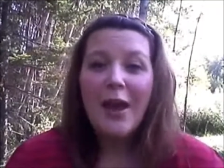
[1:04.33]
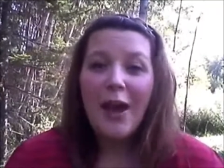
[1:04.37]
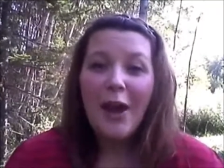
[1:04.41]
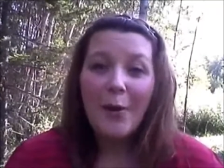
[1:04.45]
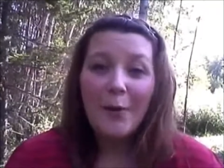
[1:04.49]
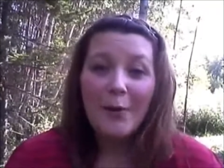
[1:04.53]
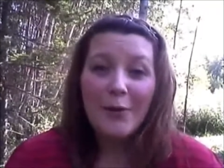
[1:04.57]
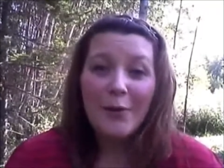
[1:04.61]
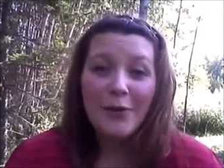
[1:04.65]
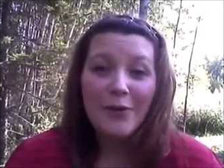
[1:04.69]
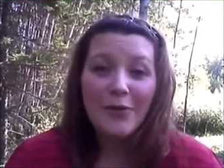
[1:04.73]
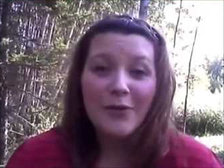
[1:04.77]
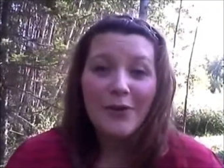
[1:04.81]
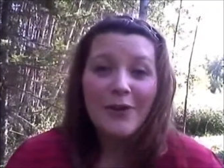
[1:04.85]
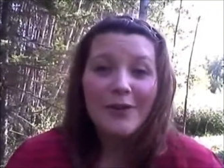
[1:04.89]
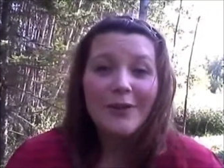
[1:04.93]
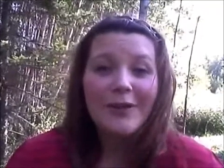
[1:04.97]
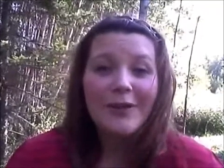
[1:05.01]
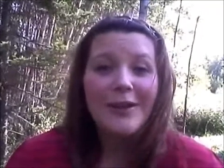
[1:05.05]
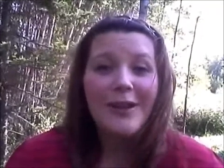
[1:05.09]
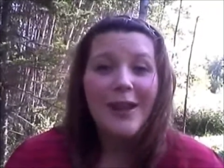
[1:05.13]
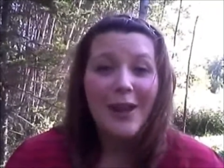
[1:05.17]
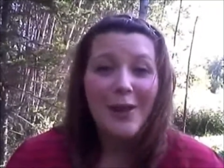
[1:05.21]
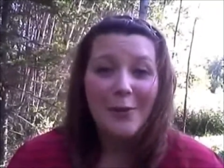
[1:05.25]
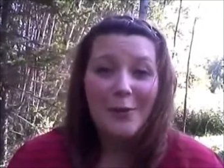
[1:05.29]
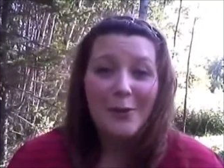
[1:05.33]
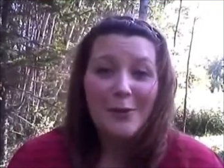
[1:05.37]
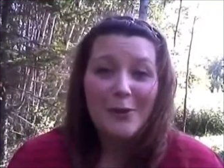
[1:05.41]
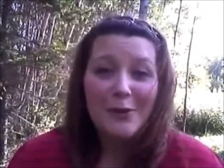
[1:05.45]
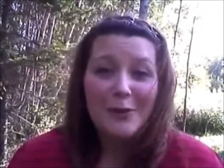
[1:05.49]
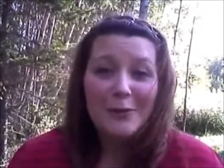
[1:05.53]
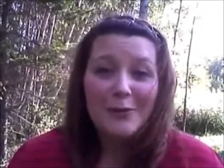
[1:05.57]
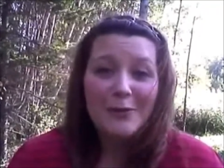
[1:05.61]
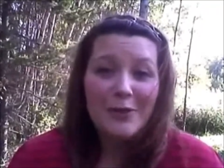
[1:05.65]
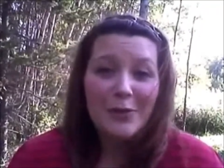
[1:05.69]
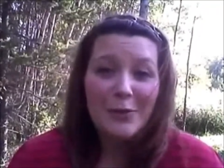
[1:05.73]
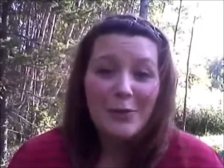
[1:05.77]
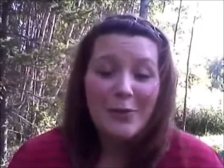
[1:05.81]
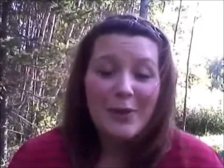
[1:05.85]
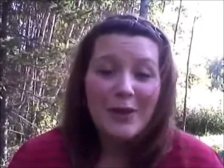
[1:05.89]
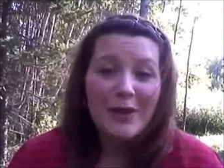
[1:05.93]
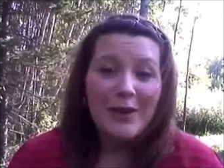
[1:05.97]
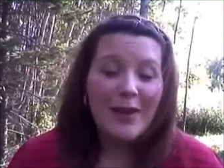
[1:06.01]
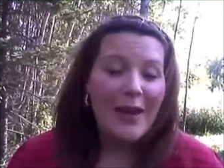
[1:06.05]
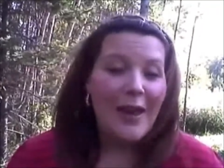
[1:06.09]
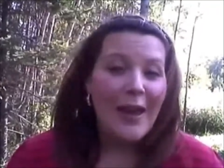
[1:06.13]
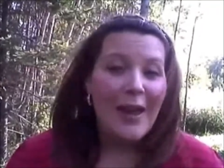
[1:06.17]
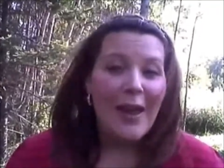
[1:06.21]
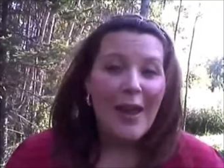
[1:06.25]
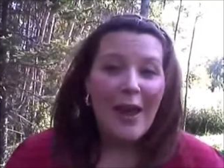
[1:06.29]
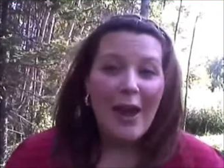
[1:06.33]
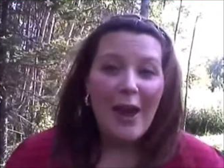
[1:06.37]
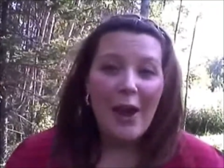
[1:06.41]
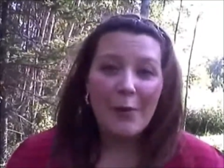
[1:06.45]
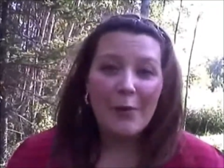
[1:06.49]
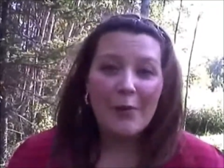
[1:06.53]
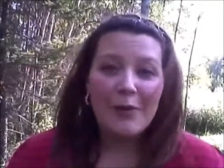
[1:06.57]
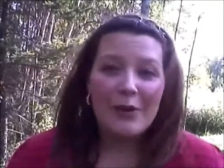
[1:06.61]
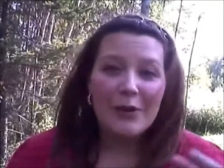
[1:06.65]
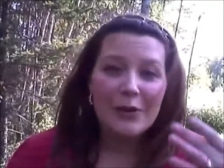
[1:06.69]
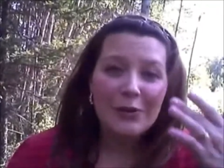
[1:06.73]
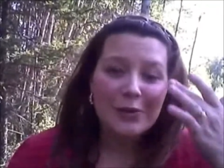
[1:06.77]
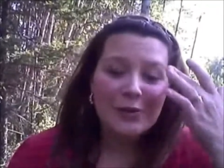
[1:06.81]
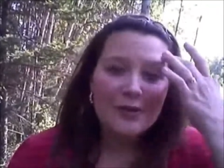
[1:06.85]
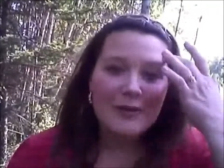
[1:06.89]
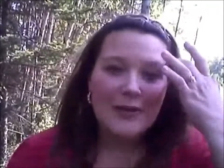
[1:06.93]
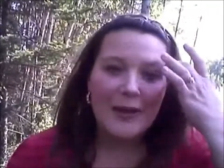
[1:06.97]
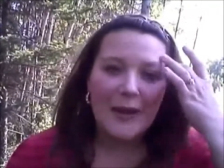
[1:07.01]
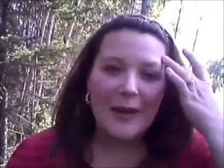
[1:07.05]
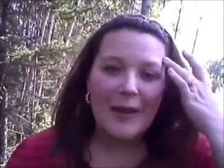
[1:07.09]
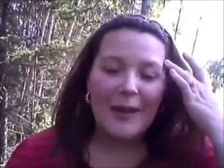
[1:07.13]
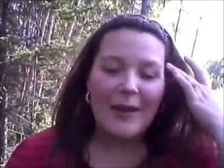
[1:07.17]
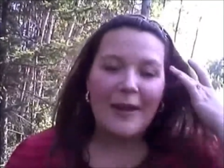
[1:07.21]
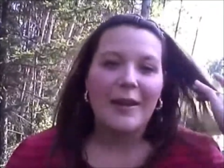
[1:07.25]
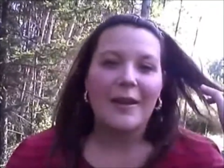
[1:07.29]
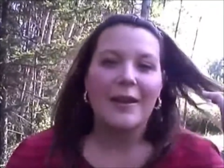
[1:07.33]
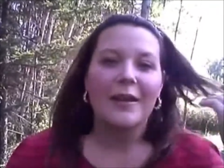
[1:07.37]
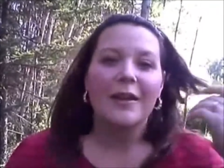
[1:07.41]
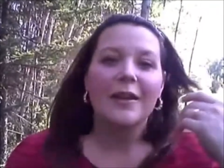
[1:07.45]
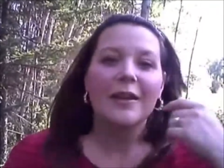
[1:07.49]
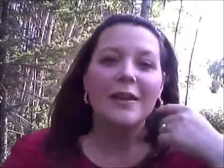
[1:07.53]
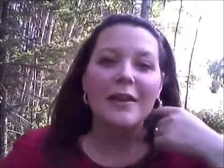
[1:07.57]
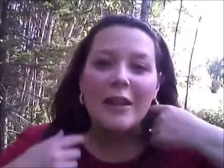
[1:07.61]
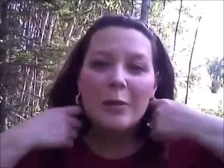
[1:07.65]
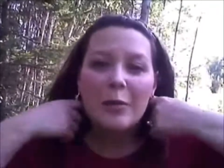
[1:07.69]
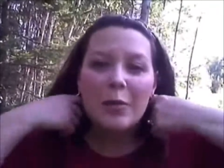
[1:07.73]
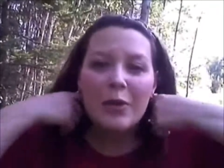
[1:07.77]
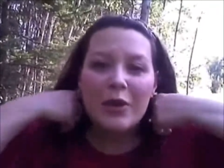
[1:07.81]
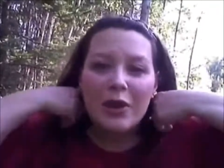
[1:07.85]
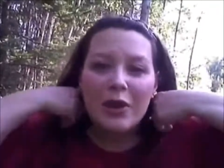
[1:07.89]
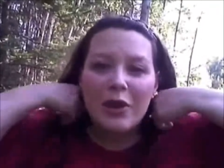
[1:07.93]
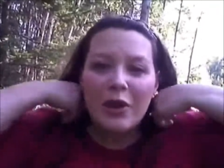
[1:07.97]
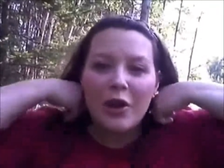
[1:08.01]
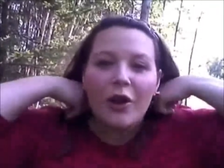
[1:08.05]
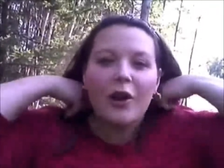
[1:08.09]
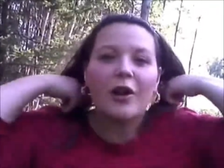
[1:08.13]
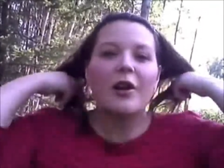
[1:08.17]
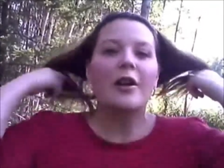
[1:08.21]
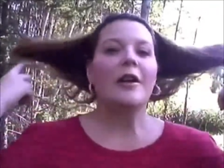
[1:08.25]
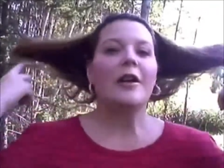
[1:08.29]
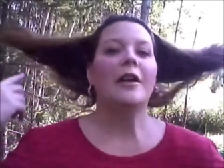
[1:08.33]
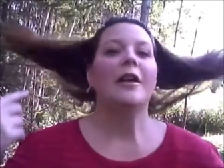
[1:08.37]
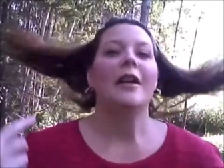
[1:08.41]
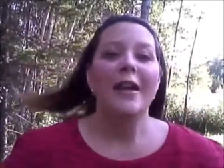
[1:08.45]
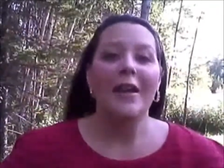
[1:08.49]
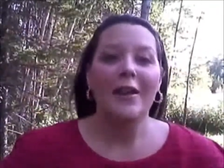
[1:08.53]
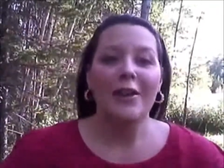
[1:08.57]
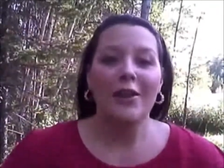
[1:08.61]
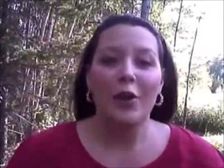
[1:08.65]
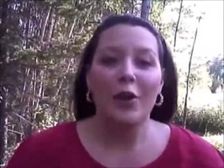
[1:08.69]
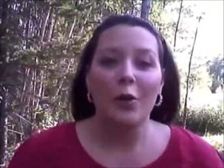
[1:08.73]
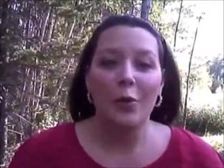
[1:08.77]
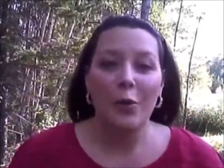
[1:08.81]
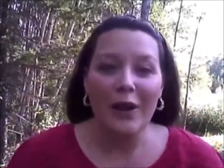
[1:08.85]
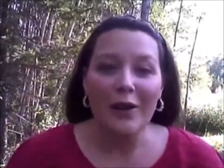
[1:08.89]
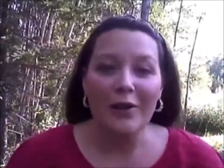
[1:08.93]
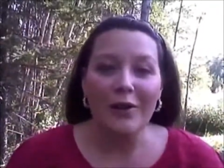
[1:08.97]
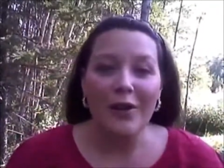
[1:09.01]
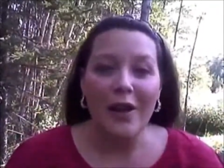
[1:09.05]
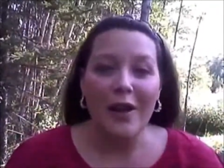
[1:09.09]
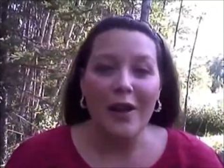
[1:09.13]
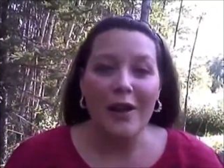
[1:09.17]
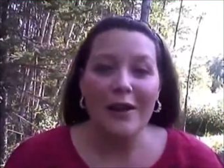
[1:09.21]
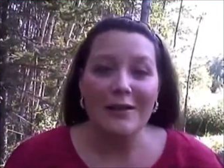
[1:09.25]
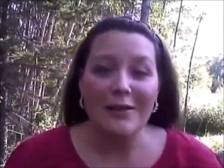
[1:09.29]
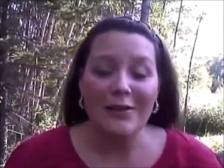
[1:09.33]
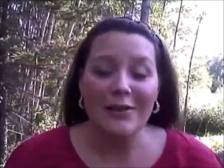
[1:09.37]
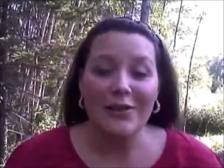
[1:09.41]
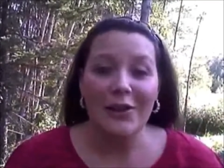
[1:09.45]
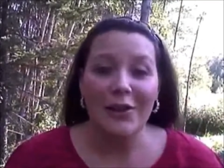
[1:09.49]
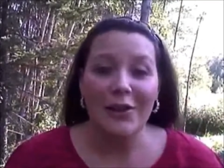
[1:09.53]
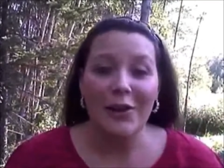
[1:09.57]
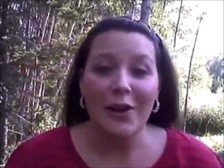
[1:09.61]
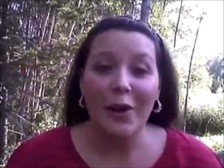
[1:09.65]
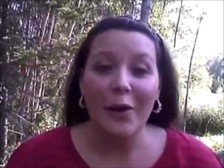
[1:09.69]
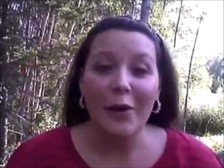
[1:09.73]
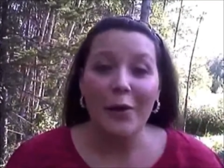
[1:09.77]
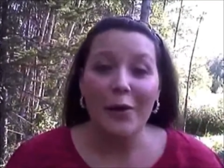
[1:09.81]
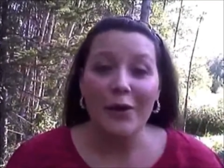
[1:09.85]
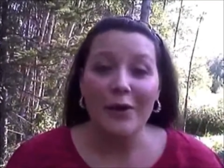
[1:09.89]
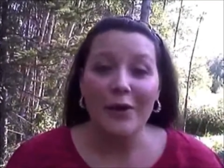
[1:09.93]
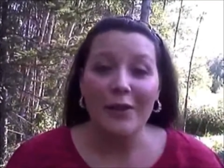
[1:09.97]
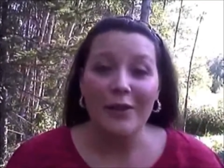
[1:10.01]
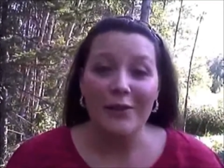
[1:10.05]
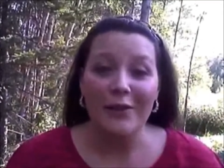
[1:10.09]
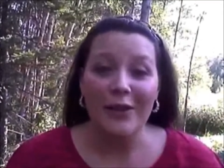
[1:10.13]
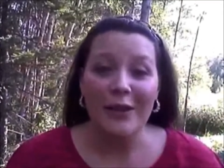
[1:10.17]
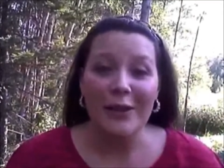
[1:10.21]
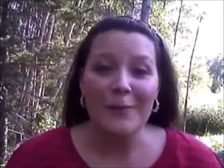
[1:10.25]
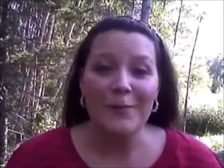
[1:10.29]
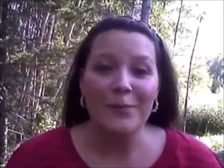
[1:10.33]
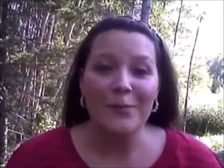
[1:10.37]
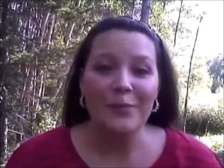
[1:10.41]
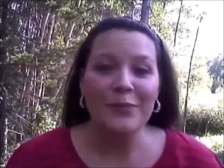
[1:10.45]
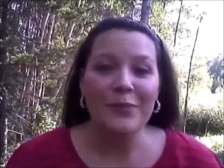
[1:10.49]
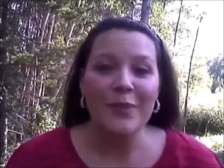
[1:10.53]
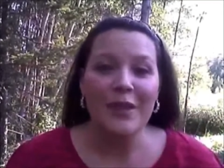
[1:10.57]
How are you feeling? How are you doing? How are you keeping your weight loss and your healthy living?